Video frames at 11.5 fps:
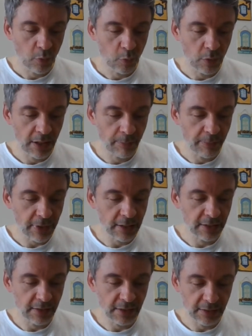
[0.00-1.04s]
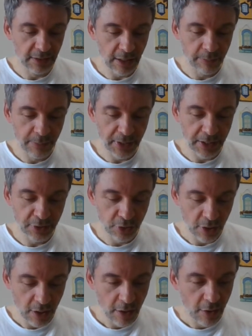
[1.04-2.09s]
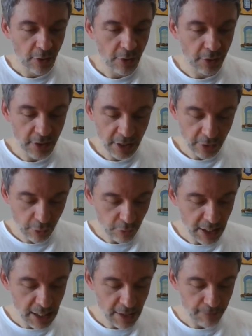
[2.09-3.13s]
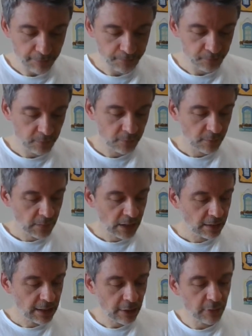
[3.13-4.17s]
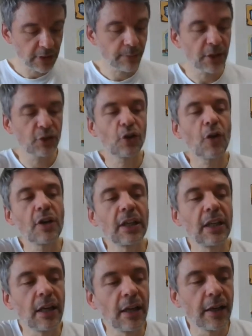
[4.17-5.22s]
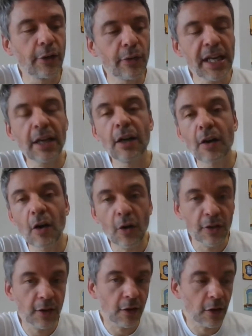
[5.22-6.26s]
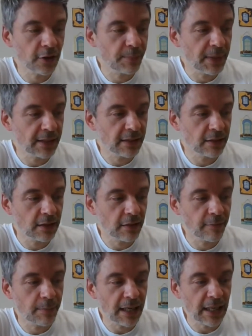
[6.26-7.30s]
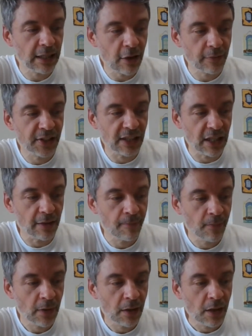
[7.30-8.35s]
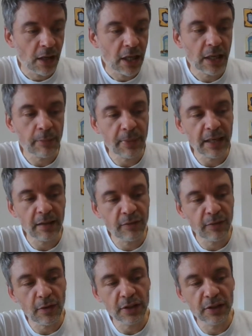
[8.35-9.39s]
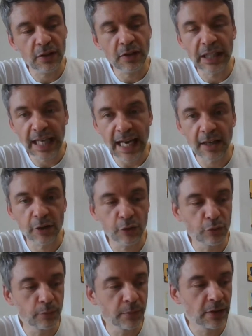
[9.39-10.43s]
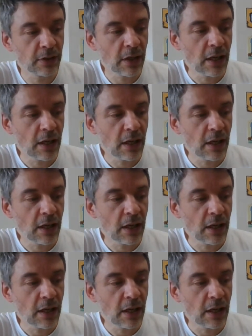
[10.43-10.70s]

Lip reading: with the partisans on page 33. There was Machorka, a Greek Orthodox peasant of Baranovsky. He compared the forest to the catacombs,